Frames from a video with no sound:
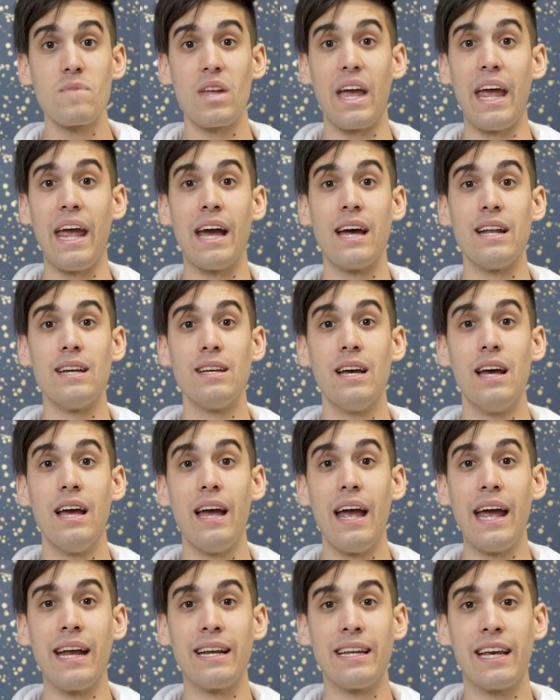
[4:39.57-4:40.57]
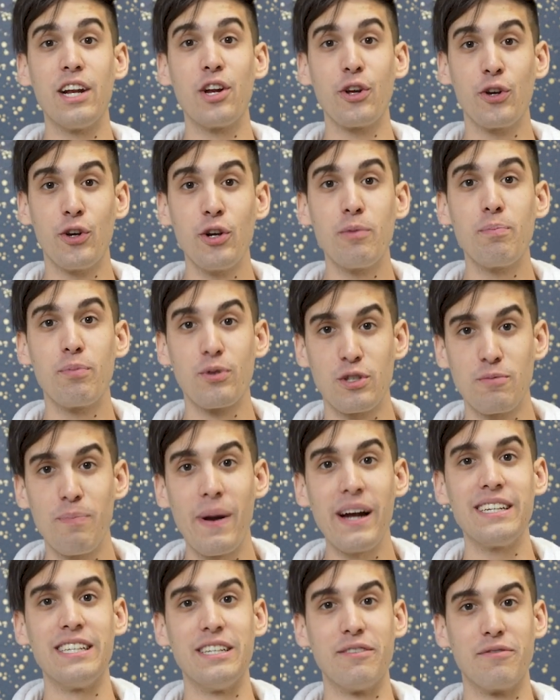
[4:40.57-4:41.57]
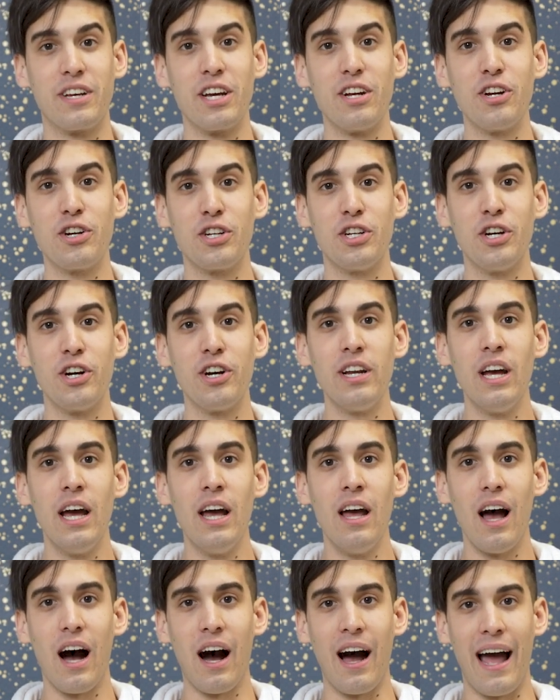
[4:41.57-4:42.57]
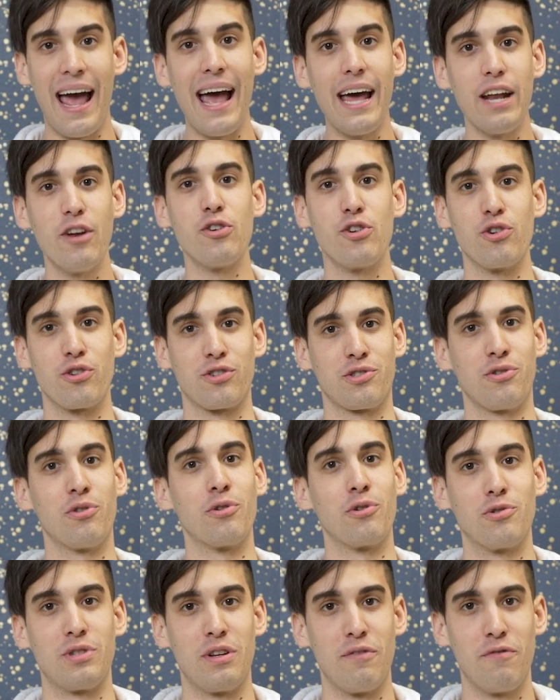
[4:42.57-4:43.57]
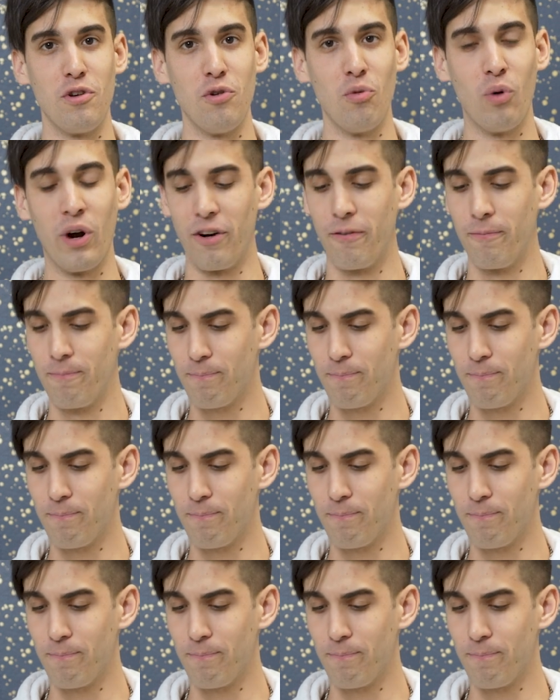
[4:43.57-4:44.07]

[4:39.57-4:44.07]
and get a good perspective, get a good head on your shoulders, if you will.